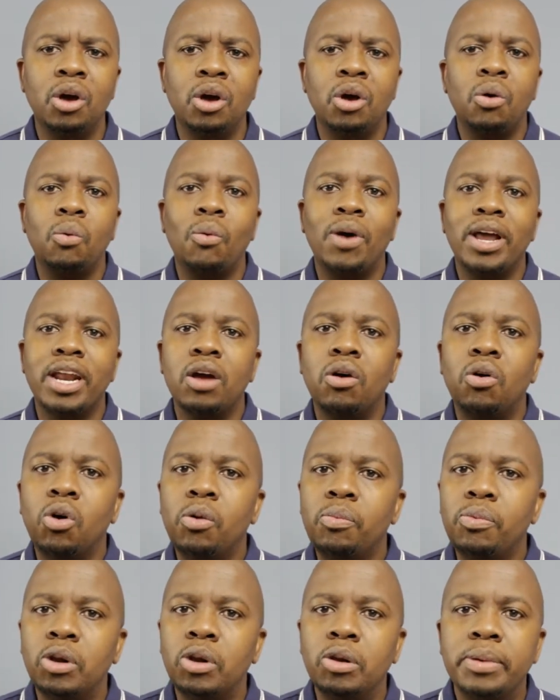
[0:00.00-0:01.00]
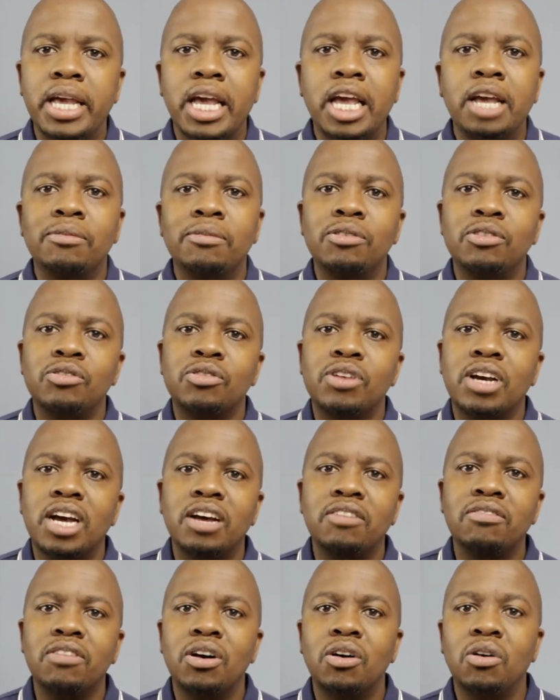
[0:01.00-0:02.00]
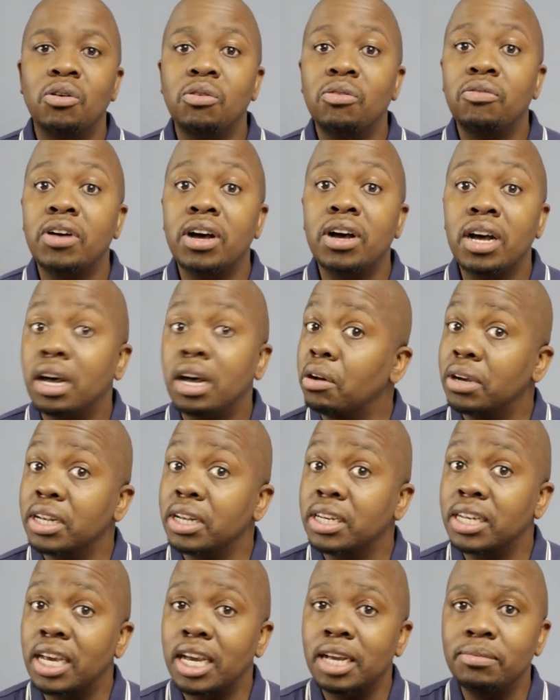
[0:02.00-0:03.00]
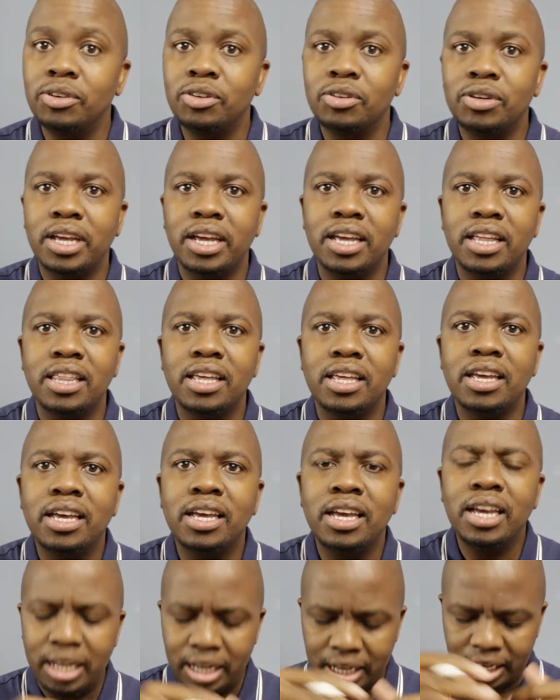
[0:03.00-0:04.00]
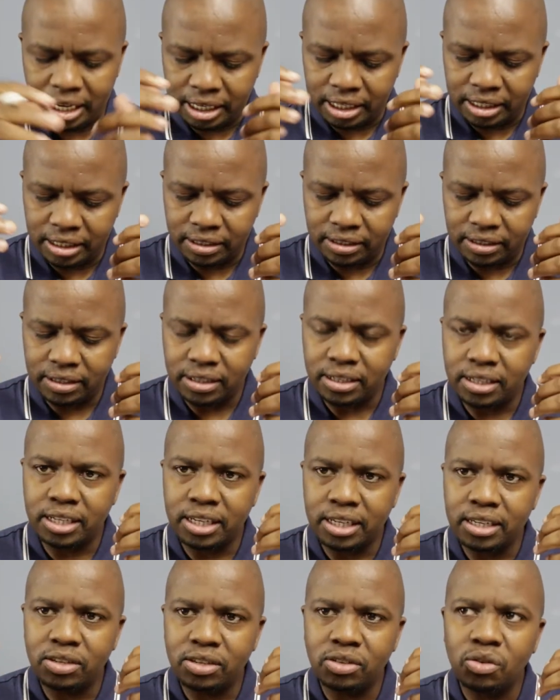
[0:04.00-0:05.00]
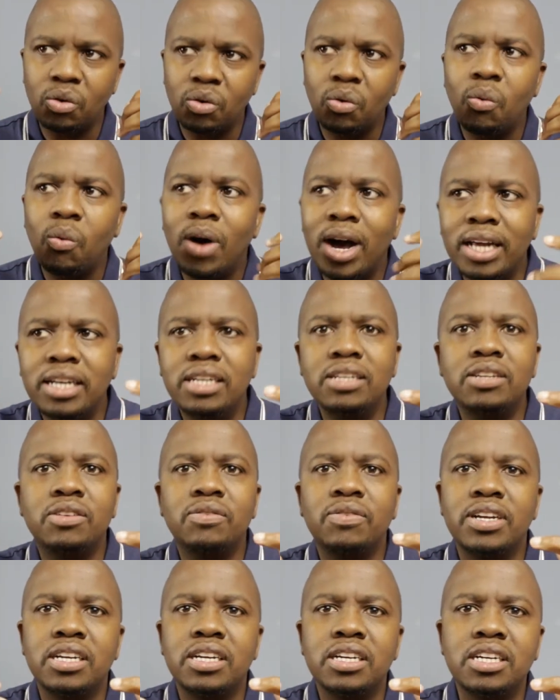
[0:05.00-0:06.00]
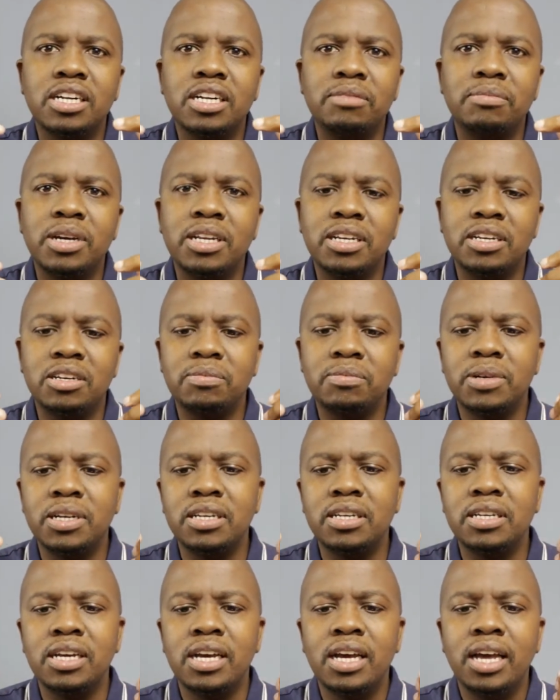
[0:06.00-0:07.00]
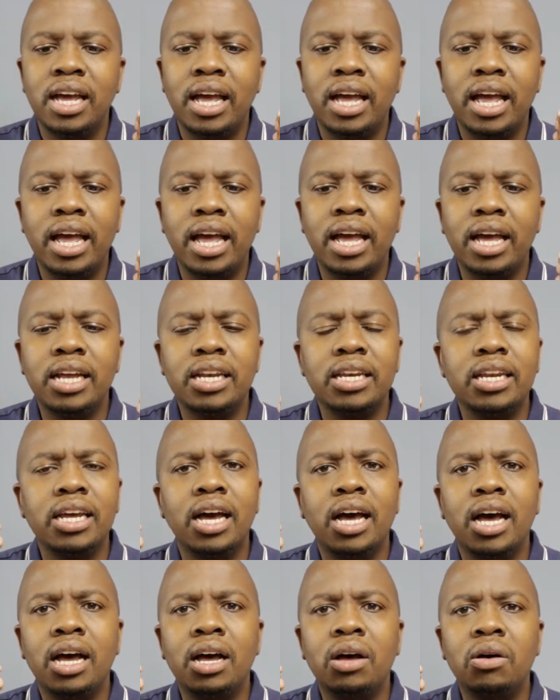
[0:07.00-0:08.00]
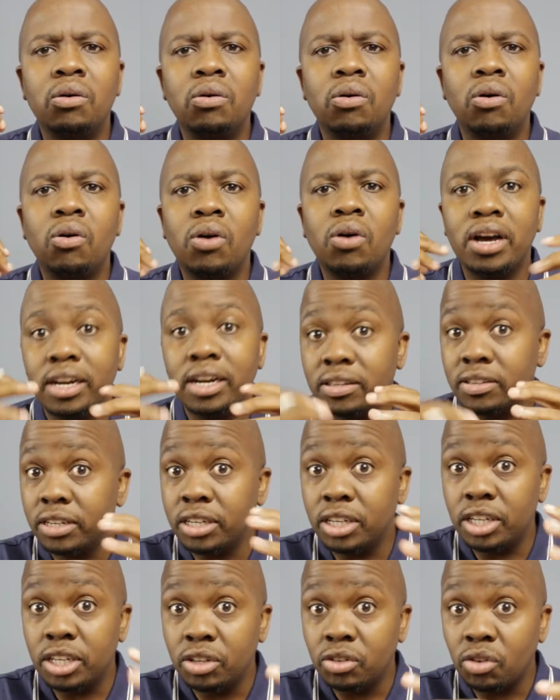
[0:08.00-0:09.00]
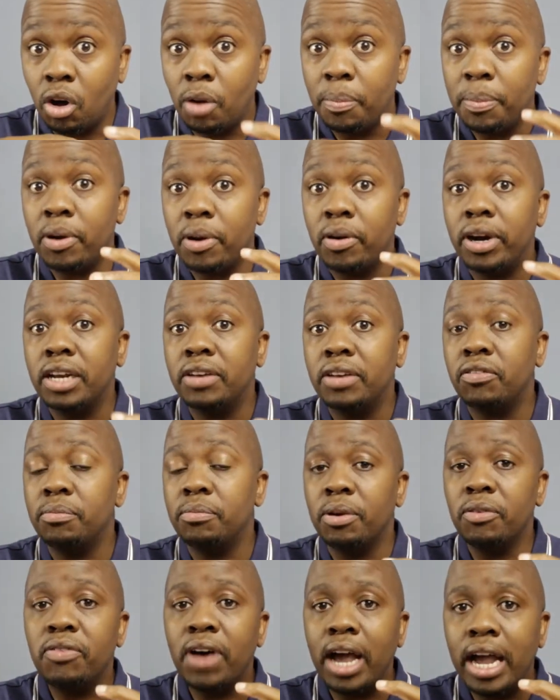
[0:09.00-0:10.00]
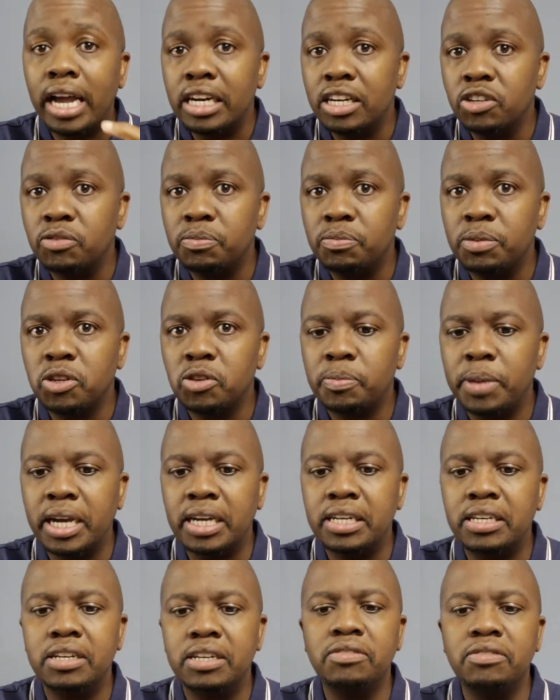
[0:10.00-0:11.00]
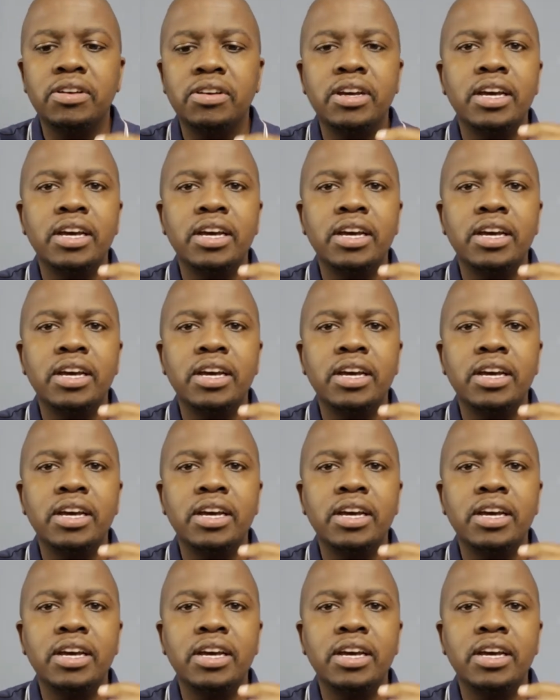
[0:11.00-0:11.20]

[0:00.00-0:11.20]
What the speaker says: What I hope we'll be able to cover over our time together is just what is financial management and how organizations operate from a finance perspective.